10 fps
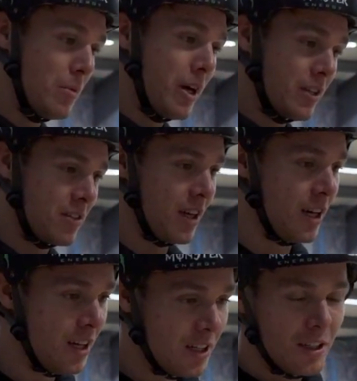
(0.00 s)
The bike is
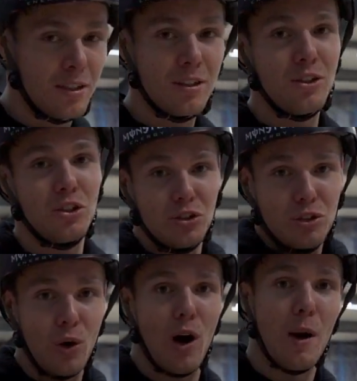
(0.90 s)
gonna just
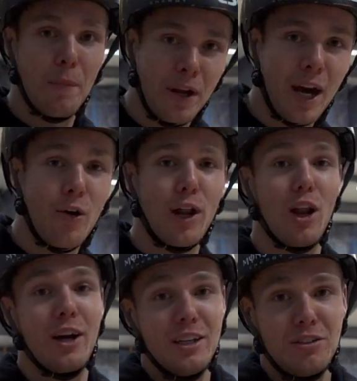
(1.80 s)
go up and down a
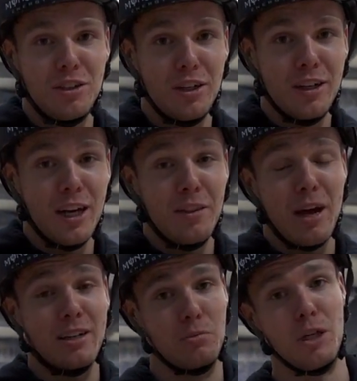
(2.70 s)
lot easier, and
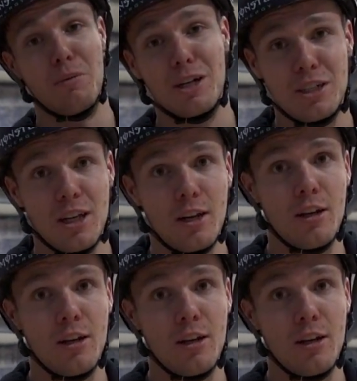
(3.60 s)
that's pretty much it.